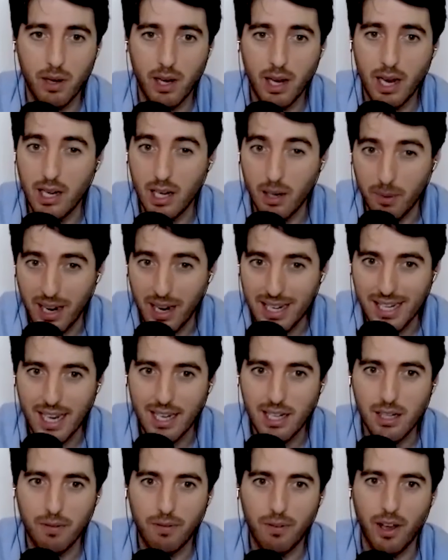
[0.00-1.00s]
but I end up
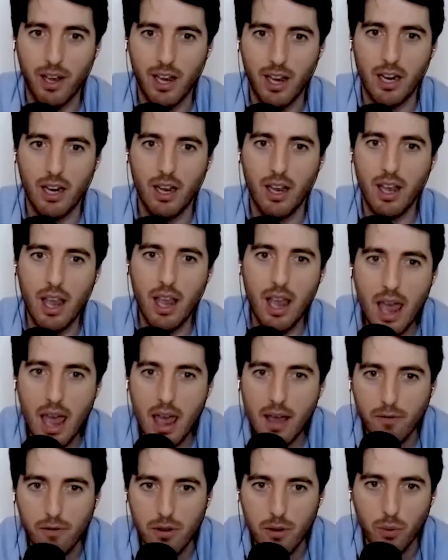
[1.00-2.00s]
identifying
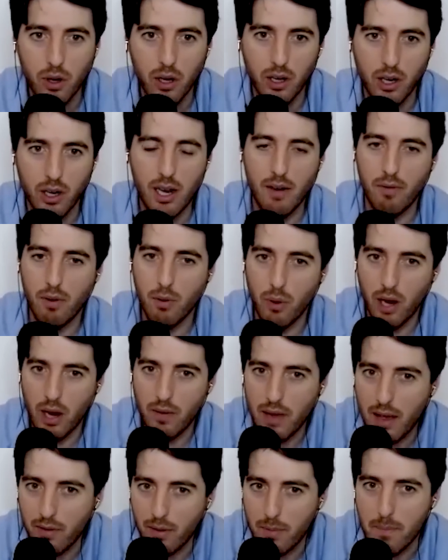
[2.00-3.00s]
everyone
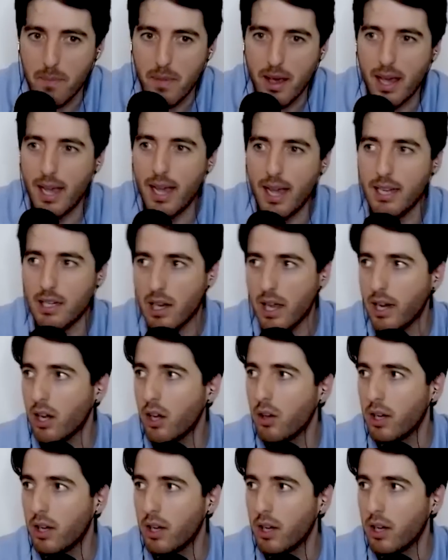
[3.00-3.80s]
I've ever met as like,